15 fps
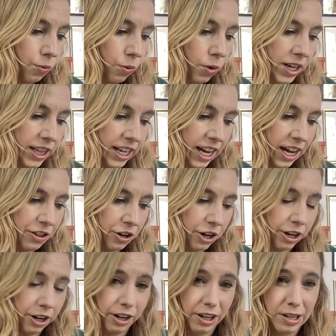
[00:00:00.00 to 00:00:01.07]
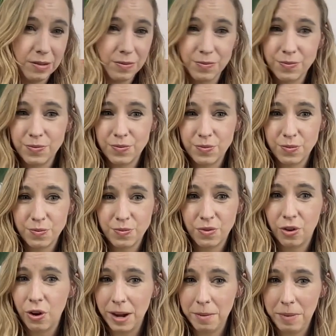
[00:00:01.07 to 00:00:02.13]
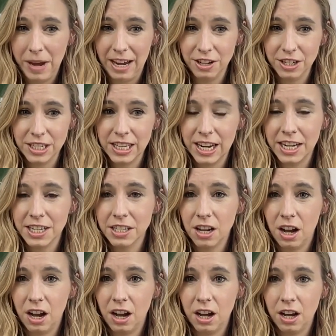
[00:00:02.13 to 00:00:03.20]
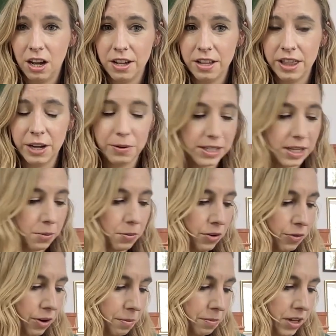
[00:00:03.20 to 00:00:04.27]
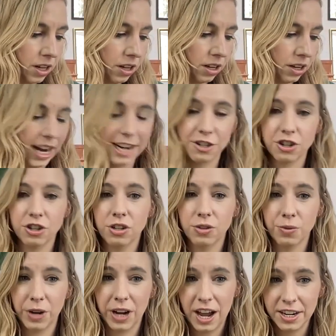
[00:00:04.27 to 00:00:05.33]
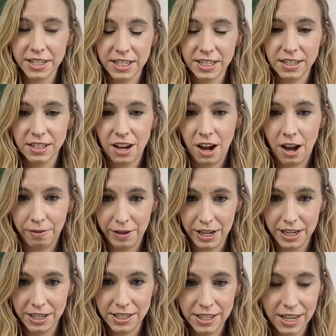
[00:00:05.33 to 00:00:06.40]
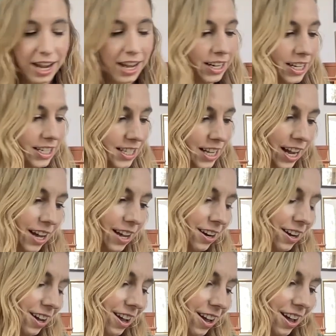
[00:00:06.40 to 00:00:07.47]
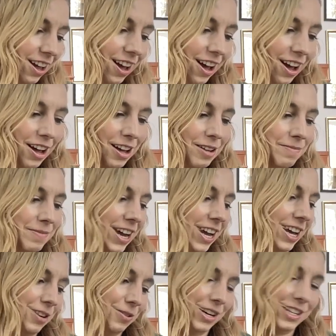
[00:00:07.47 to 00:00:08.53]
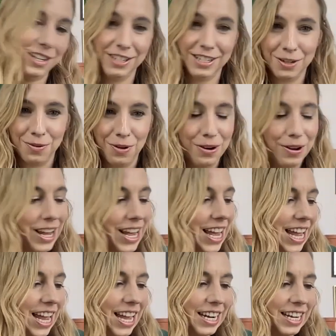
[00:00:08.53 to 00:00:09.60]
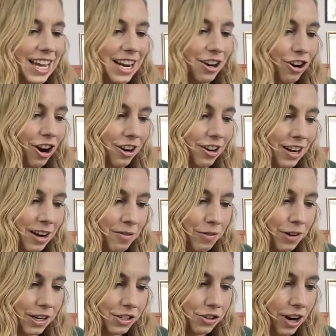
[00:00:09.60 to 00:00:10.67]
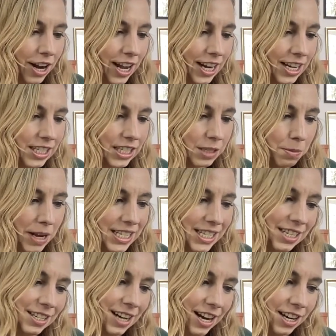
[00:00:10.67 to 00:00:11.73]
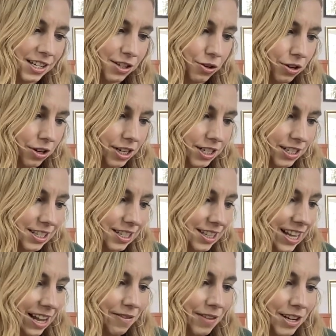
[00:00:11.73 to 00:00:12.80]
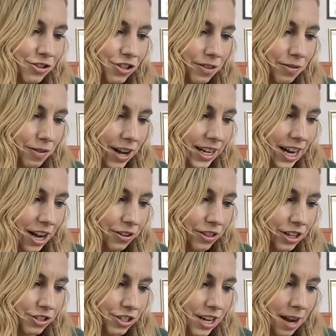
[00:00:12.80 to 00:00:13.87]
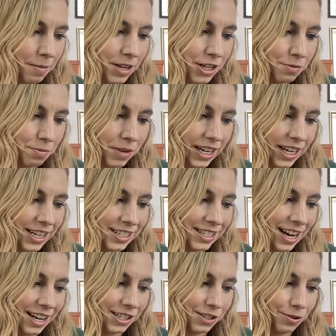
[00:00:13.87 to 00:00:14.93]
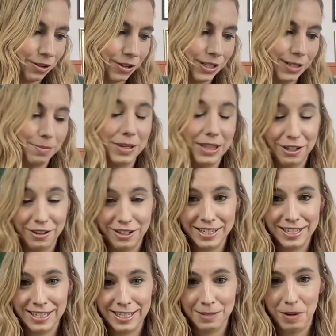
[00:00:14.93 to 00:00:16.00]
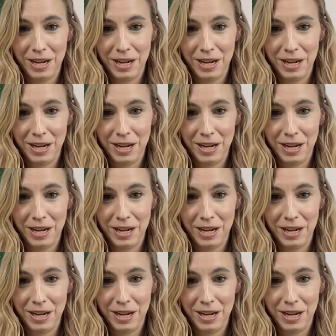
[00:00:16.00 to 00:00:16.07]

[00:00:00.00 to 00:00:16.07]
One of the other great panels that I saw, there was someone from the National Reconnaissance Office, and he said, I had to write down this quote. In kindergarten and first grade, it's space and dinosaurs. They eventually find out there's not much money in dinosaurs, but there is in